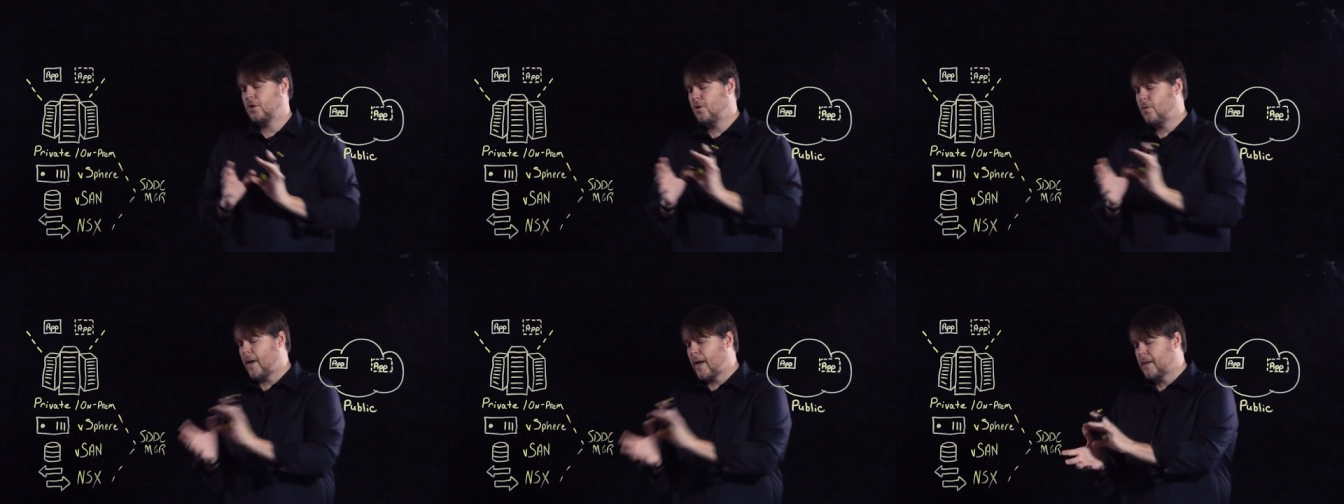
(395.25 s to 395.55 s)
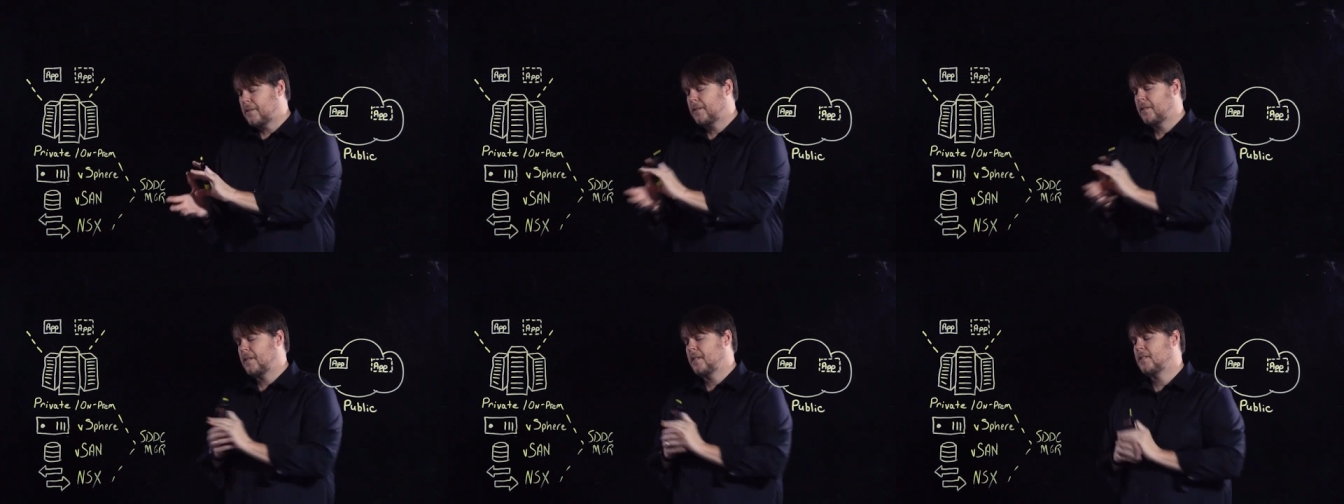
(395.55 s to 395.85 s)
to
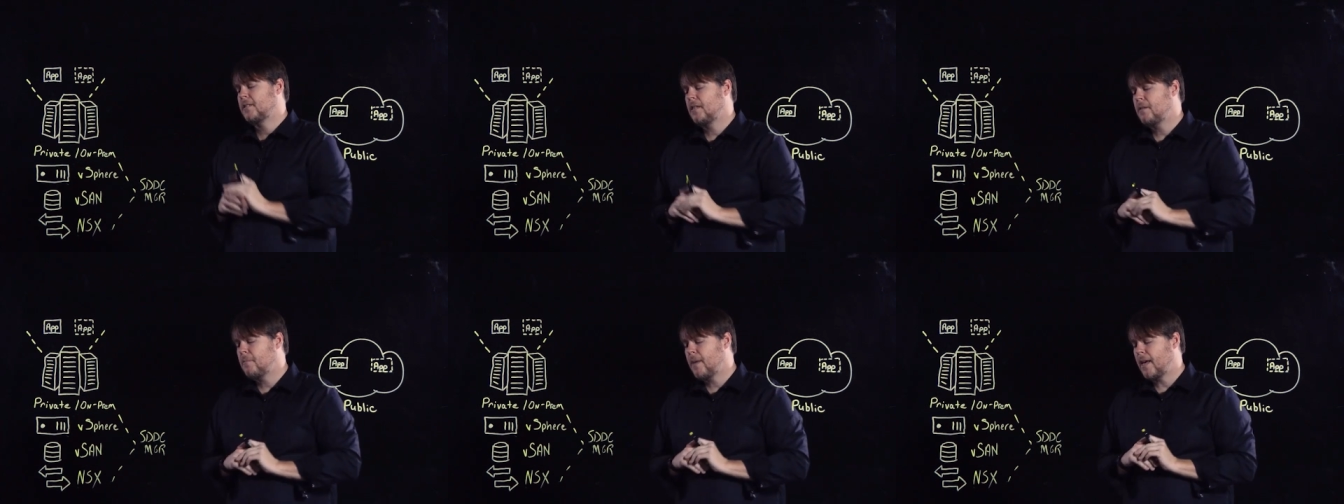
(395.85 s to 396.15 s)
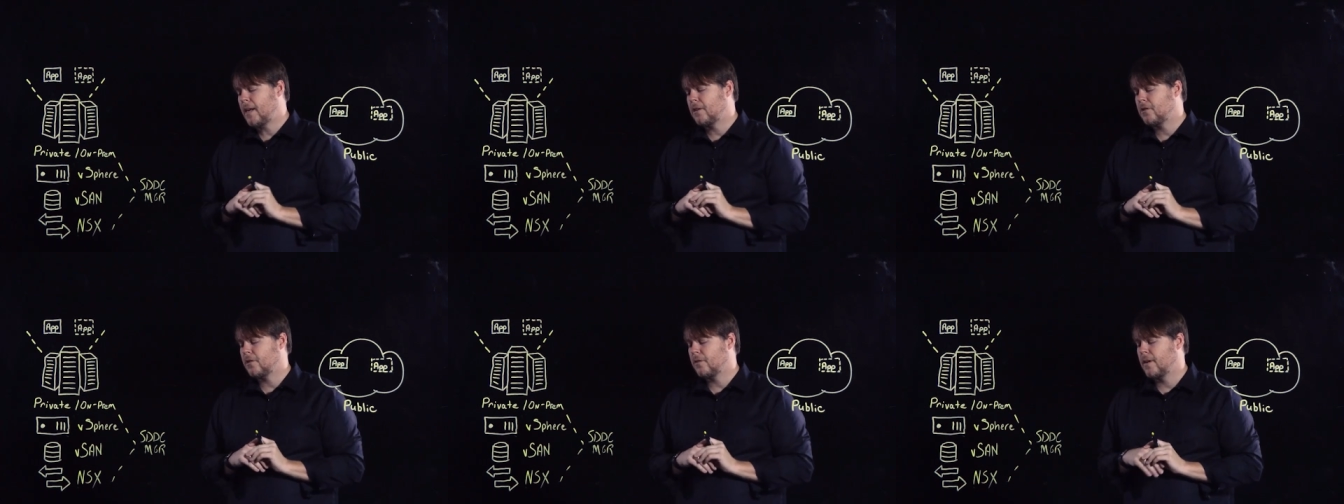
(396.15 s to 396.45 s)
SDDC
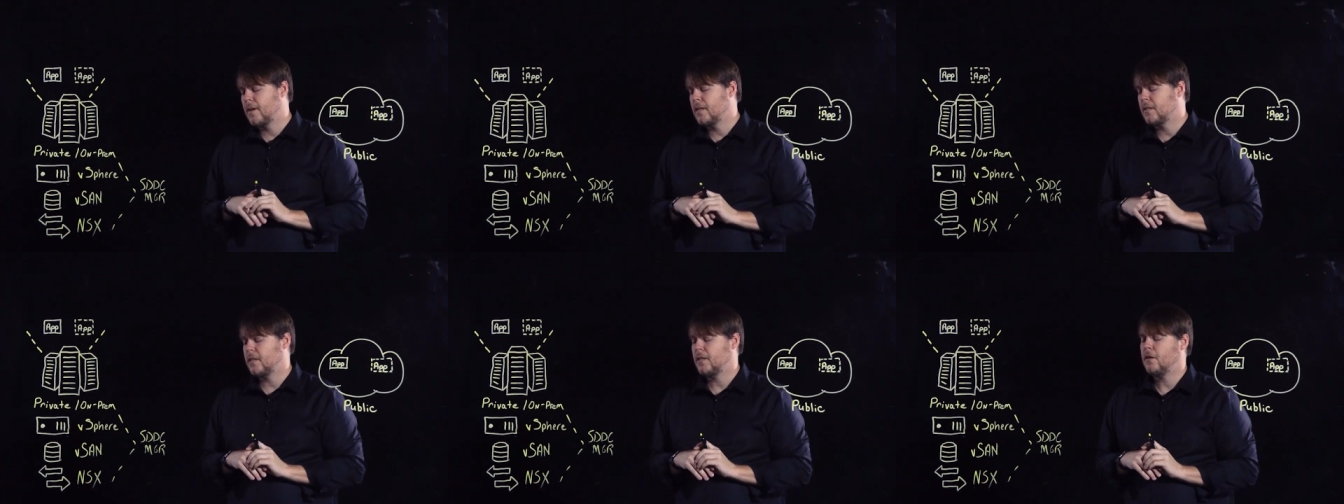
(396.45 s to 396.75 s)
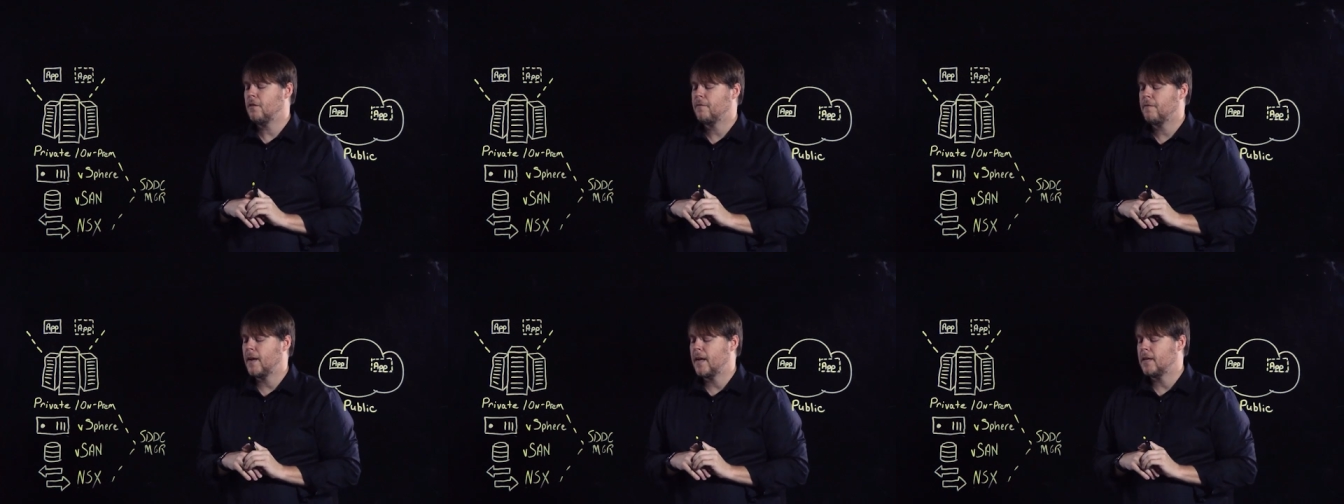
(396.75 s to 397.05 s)
Manager in its
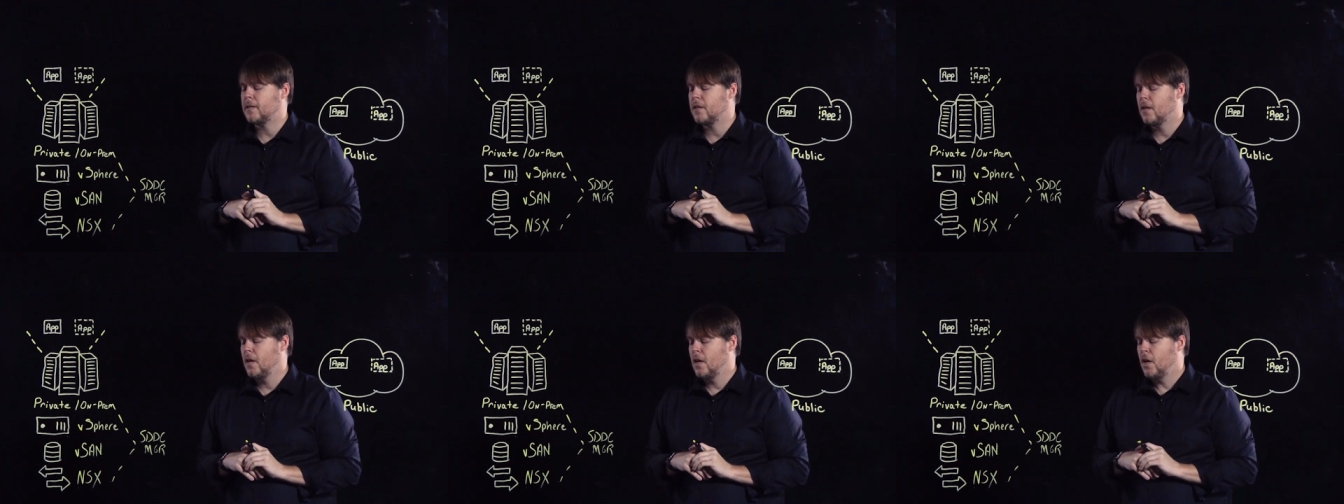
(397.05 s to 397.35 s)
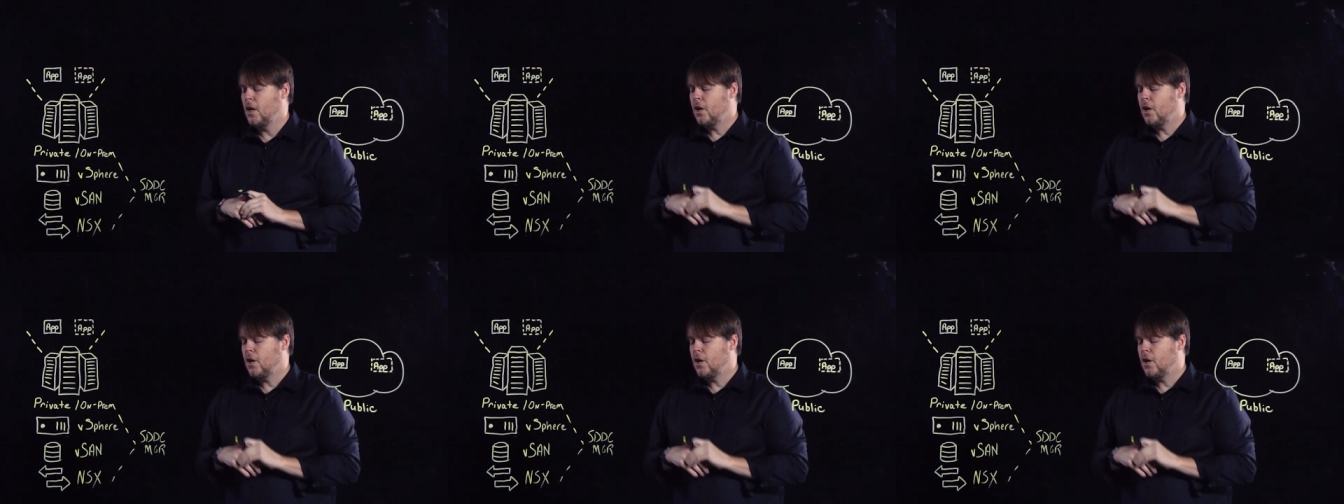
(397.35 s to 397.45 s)
interface.